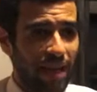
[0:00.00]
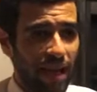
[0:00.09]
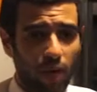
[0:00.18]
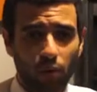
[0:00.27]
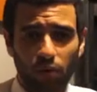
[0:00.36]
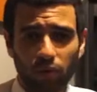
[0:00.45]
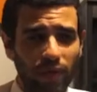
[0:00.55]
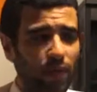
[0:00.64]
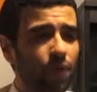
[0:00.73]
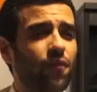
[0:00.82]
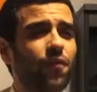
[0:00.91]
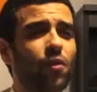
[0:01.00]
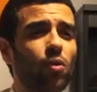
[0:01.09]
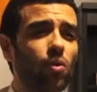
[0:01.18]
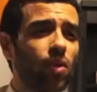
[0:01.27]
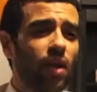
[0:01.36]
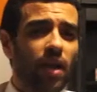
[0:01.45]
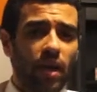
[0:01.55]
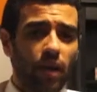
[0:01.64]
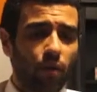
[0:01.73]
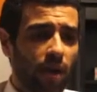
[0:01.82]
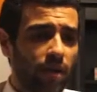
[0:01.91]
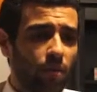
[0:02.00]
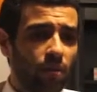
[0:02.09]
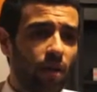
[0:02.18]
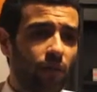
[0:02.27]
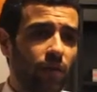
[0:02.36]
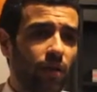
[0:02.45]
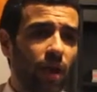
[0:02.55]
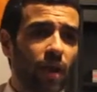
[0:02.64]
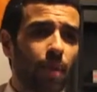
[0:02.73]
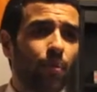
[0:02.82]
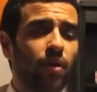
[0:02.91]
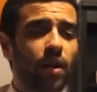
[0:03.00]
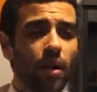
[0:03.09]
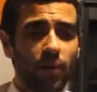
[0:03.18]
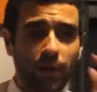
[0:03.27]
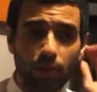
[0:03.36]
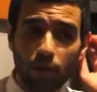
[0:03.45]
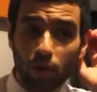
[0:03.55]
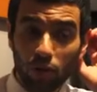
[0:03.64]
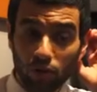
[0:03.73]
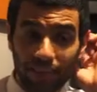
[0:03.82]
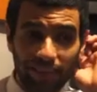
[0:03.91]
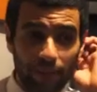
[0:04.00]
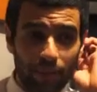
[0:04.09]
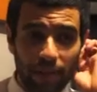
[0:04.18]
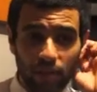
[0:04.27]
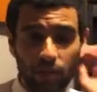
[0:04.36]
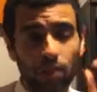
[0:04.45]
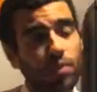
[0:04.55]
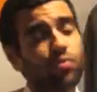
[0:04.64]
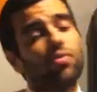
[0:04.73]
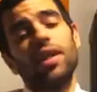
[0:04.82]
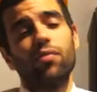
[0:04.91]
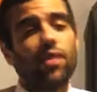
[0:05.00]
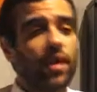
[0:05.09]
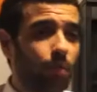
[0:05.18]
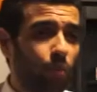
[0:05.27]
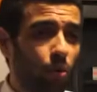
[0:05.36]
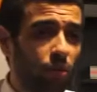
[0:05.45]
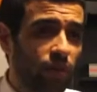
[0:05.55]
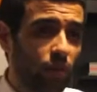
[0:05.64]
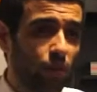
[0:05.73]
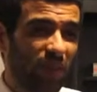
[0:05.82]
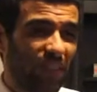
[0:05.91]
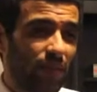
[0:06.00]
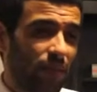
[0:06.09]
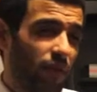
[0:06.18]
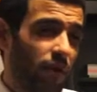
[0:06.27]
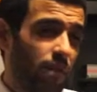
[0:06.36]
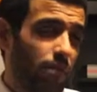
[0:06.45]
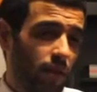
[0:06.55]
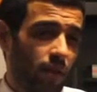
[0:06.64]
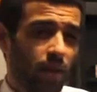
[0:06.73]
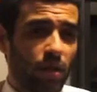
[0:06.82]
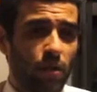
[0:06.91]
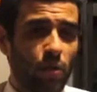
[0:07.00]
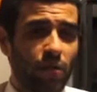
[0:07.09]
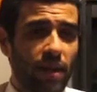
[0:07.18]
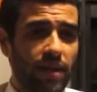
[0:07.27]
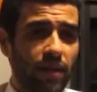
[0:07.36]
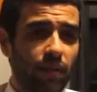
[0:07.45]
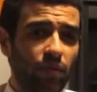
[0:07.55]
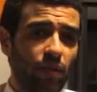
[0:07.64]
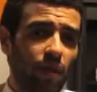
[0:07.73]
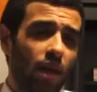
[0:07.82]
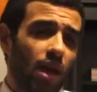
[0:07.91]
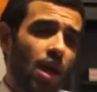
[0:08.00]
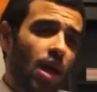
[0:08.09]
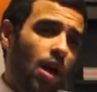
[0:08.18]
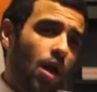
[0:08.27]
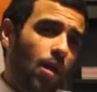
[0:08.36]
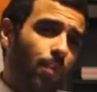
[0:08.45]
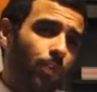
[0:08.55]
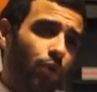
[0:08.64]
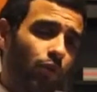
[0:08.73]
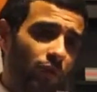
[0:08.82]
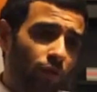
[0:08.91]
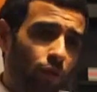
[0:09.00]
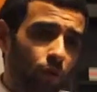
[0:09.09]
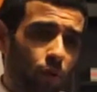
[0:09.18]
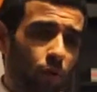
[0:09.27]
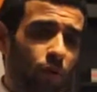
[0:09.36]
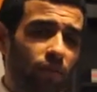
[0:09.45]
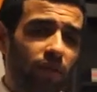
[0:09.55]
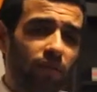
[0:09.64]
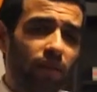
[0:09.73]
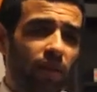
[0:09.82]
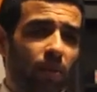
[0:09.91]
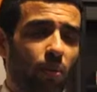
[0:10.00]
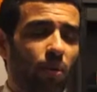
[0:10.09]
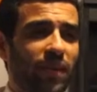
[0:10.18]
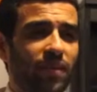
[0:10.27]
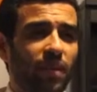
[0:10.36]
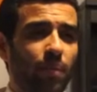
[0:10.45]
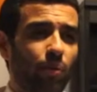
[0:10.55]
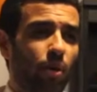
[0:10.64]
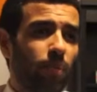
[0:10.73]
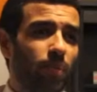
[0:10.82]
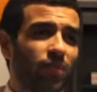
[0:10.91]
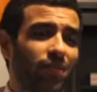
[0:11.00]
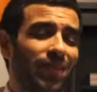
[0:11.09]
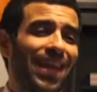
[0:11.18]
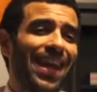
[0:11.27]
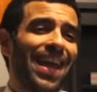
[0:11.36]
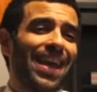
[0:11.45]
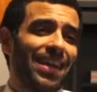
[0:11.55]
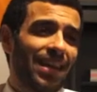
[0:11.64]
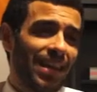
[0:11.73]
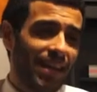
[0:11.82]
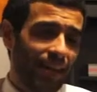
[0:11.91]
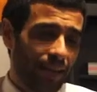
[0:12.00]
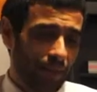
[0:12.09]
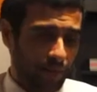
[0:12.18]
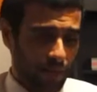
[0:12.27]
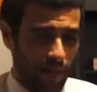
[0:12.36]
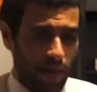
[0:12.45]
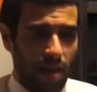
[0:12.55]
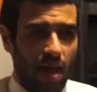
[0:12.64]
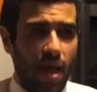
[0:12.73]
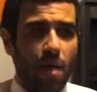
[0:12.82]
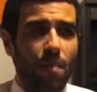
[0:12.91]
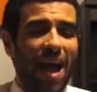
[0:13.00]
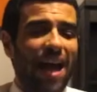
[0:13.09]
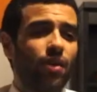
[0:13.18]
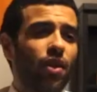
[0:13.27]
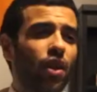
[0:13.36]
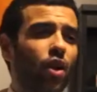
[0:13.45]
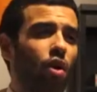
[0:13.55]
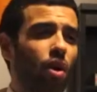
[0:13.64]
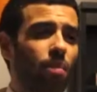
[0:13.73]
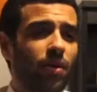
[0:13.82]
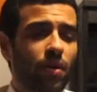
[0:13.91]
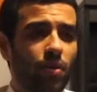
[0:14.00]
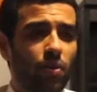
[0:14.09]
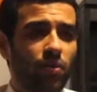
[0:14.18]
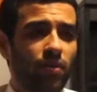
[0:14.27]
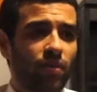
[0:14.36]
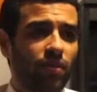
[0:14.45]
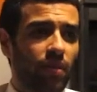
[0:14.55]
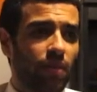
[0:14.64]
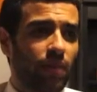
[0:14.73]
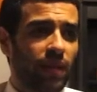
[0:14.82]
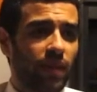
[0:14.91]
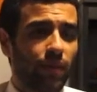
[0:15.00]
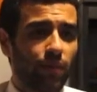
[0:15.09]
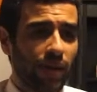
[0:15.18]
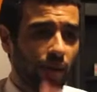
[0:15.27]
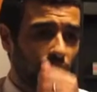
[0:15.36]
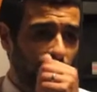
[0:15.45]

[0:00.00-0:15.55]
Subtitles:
And also doing a full cranial nerve and upper and lower limb neurological examination will be really, really important in order to confirm your findings. Peripheral causes, well, these are problems of the inner ear, and the common causes of the inner ear